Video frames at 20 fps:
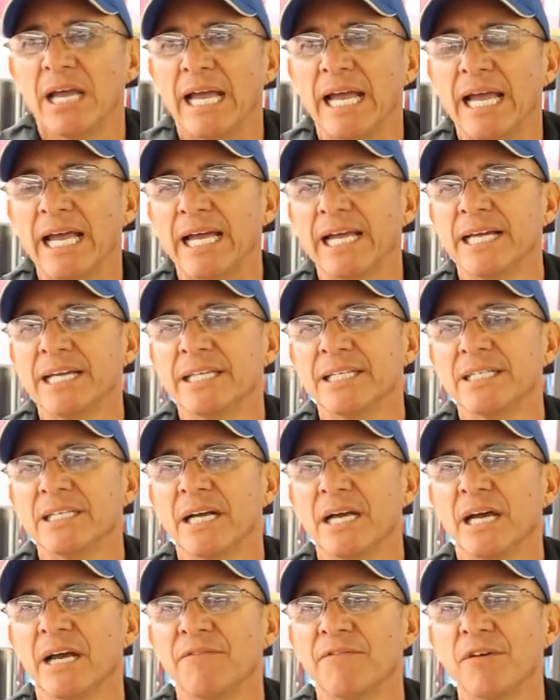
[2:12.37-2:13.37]

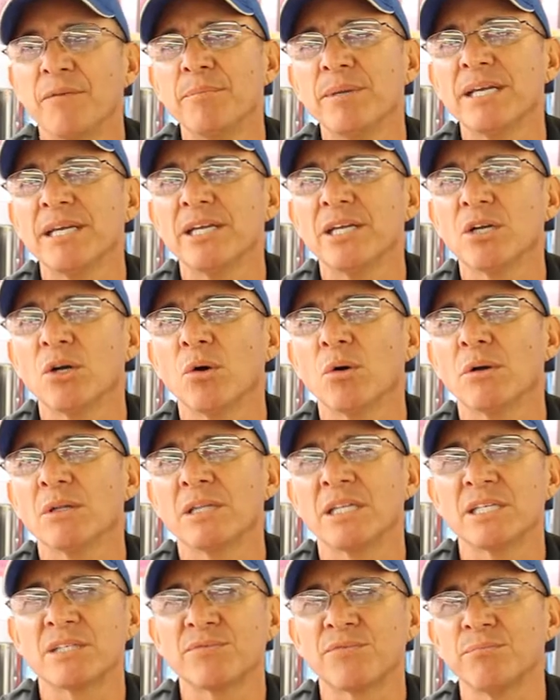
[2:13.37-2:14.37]
And for me, you know,
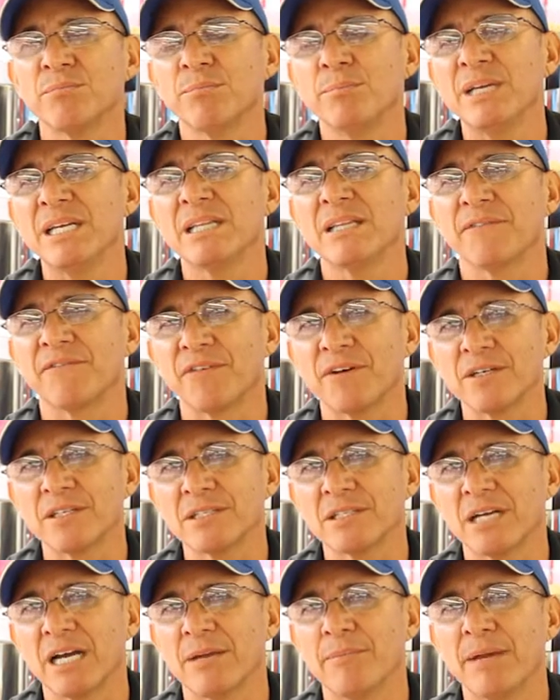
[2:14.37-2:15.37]
this being the
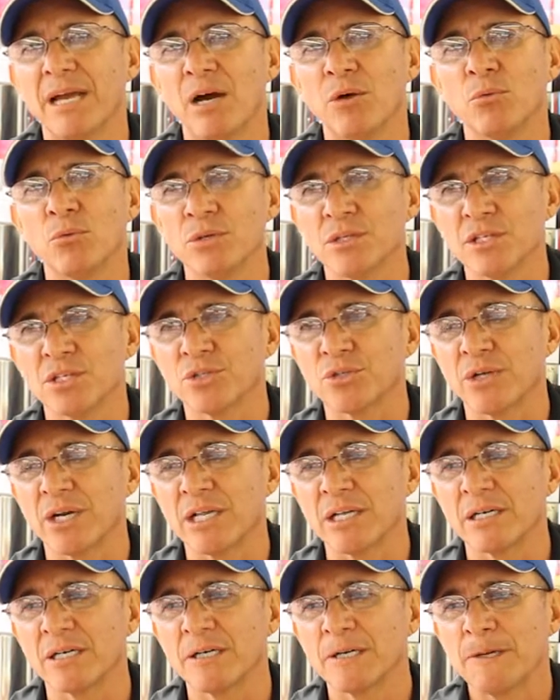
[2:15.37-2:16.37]
first time out with a
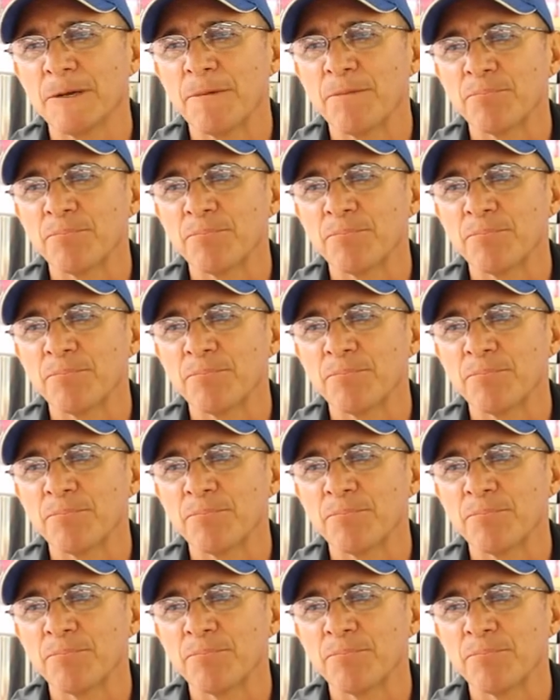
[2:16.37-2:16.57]
trailer,